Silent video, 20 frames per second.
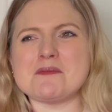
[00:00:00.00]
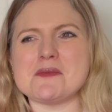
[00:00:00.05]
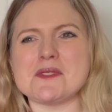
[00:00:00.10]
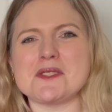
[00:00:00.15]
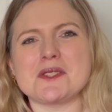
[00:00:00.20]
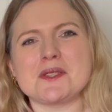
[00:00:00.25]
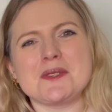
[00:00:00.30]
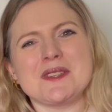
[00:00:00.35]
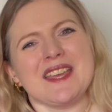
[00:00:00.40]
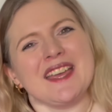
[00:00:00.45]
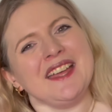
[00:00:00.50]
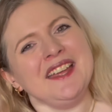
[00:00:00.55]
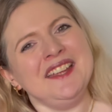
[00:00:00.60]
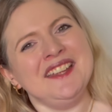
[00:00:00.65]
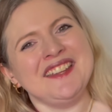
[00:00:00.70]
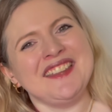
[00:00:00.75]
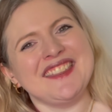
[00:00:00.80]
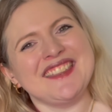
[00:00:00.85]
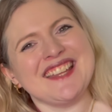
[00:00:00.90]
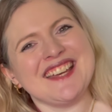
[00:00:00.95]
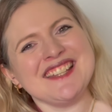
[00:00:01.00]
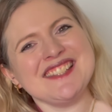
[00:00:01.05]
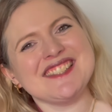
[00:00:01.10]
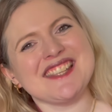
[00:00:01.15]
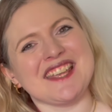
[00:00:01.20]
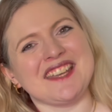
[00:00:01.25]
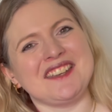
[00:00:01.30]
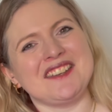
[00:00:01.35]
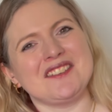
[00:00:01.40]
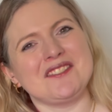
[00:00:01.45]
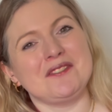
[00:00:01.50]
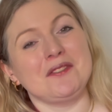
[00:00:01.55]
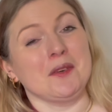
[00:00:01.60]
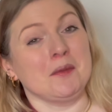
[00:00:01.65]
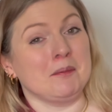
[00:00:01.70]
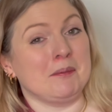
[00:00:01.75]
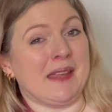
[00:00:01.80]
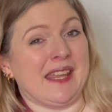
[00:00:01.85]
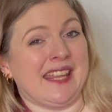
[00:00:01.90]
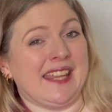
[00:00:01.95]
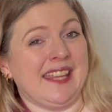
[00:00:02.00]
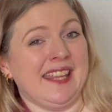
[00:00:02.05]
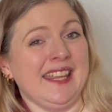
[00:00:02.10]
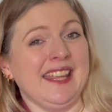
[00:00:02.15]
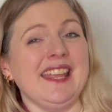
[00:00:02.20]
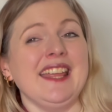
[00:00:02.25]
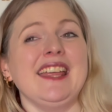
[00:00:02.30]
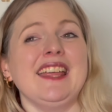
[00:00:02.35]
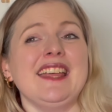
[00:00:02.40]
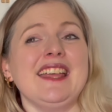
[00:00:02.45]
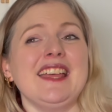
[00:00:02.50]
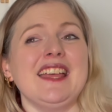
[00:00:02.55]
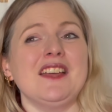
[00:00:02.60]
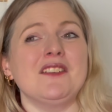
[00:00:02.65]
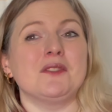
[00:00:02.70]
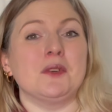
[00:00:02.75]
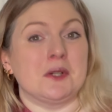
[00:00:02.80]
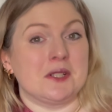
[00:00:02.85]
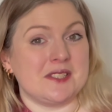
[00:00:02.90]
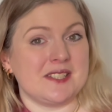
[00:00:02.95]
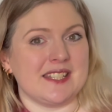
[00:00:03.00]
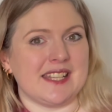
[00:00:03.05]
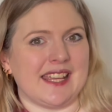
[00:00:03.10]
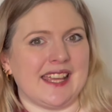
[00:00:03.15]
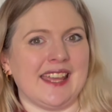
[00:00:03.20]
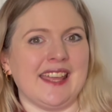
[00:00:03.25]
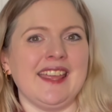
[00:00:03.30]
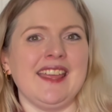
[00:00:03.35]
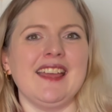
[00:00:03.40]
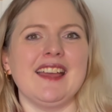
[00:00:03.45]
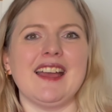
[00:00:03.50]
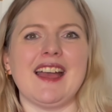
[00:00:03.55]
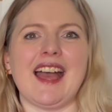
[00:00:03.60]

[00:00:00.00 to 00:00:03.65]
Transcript: So yeah, that's it from me for today.